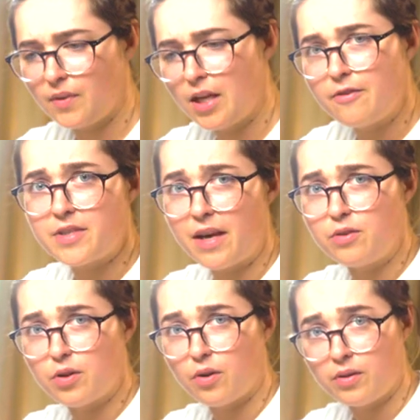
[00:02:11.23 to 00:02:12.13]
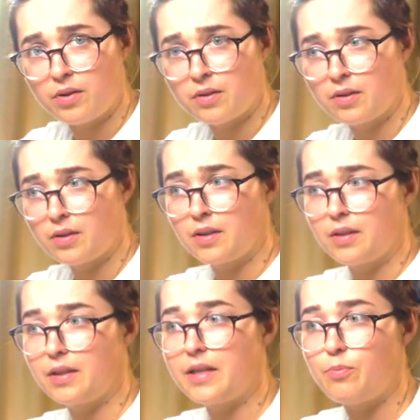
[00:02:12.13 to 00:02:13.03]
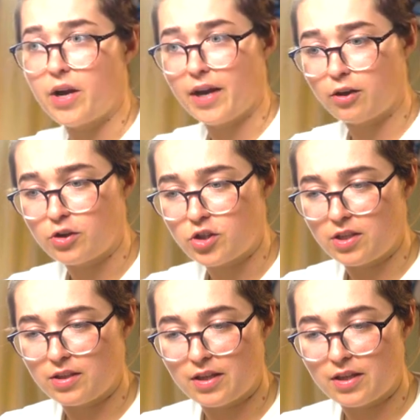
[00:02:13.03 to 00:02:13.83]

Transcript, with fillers: And if South Node, Libra energy,